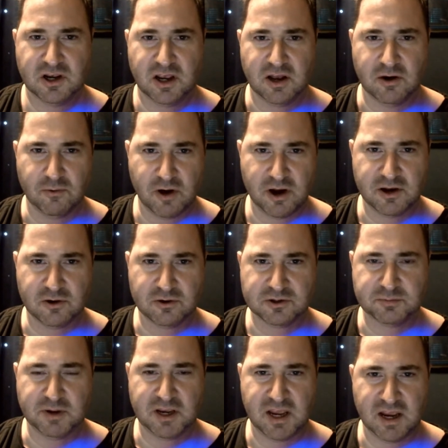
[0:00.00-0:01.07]
and writers
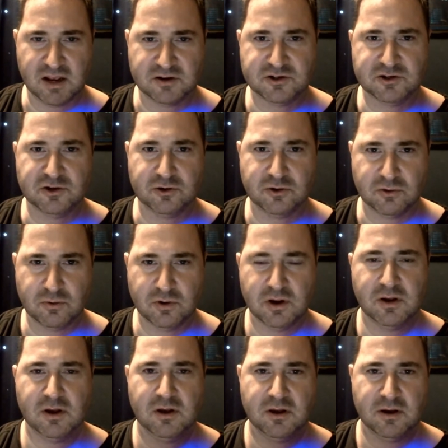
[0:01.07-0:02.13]
began to
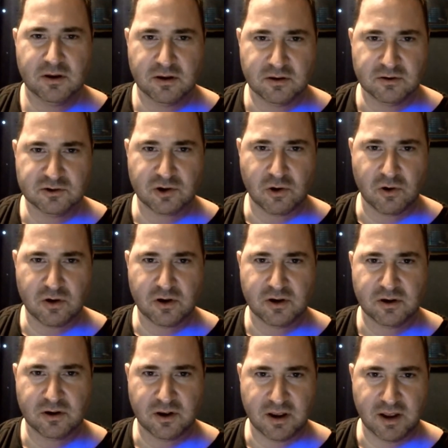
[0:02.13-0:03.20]
talk
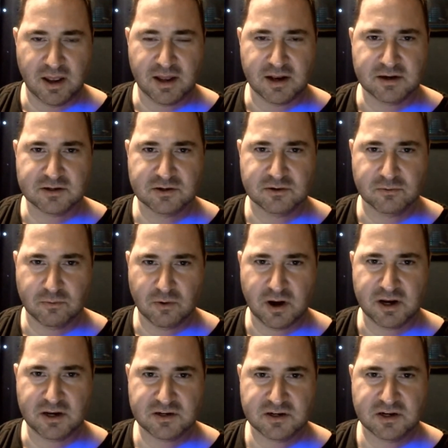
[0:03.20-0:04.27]
and
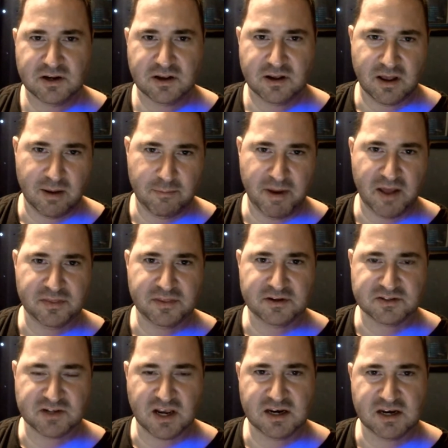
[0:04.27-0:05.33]
write about
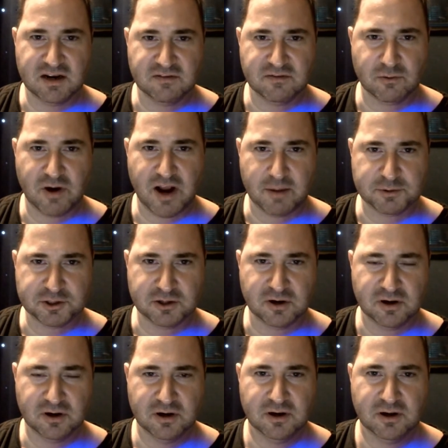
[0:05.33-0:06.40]
this idea of the rapture.
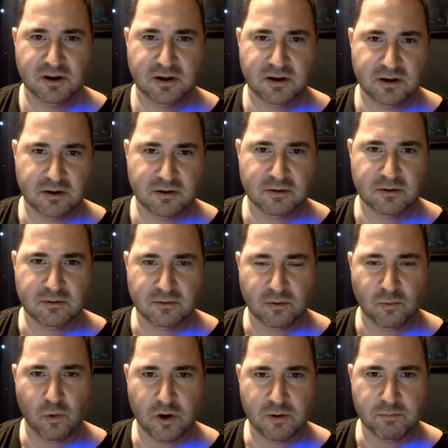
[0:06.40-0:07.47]

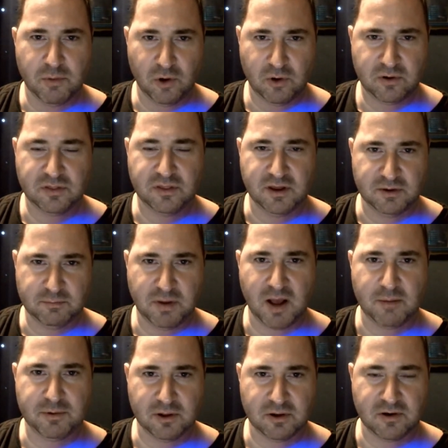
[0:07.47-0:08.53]
One book that
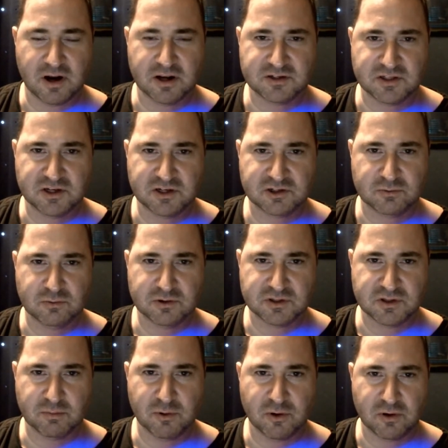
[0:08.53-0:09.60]
popularized this was
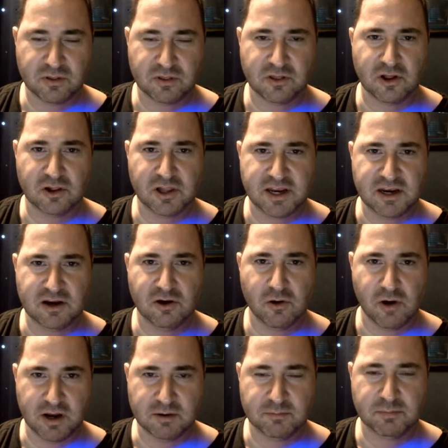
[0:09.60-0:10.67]
the book The Late
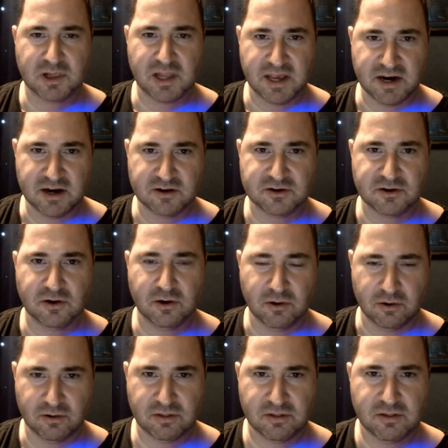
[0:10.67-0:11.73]
Great Planet
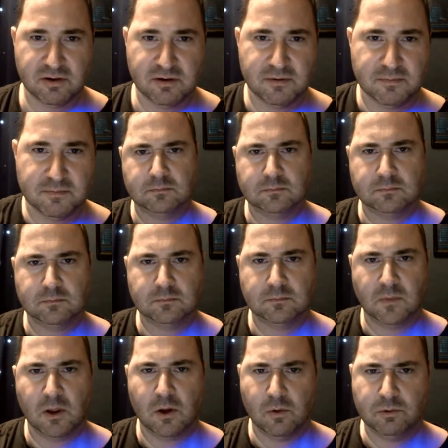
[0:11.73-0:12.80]
Earth,
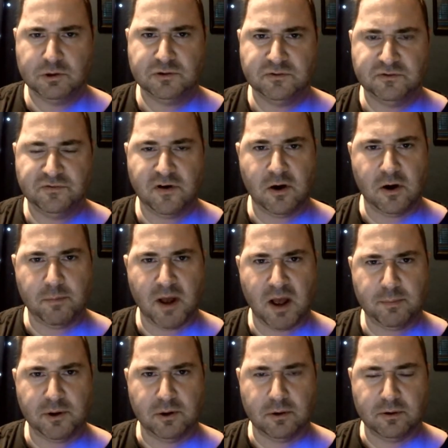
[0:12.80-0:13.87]
which was very
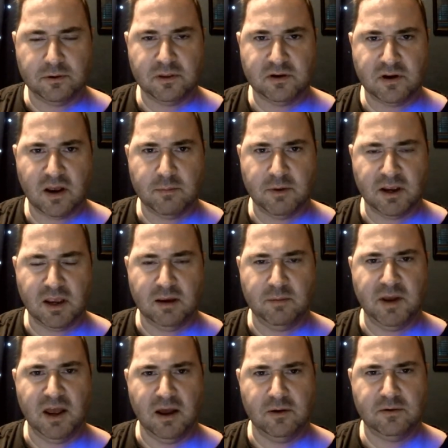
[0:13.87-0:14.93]
popular at the time it came
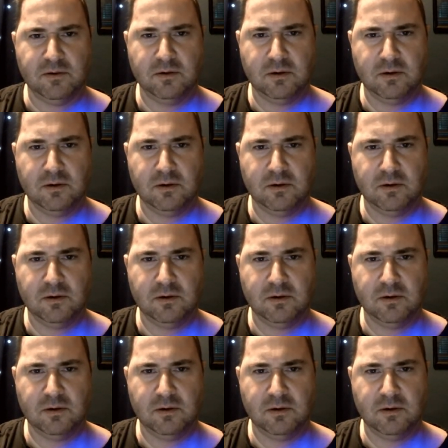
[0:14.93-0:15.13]
out.